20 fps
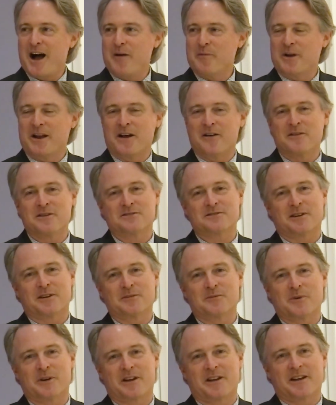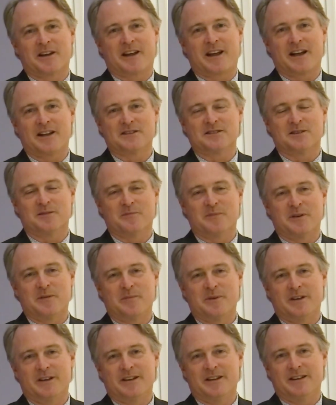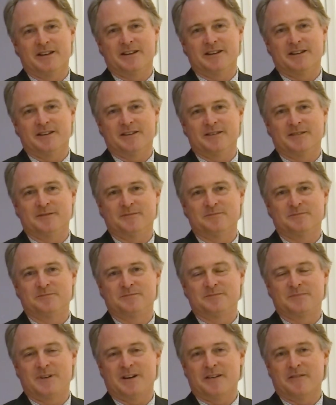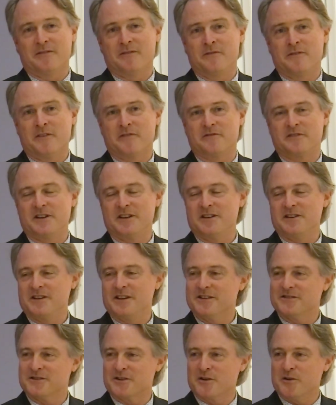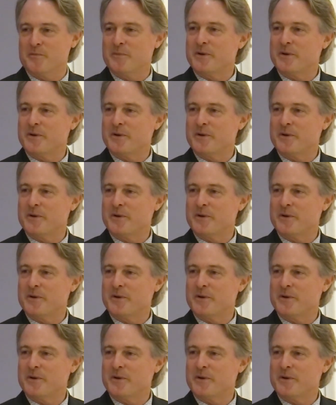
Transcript: I mean, I only started working in cancer maybe 15 years ago,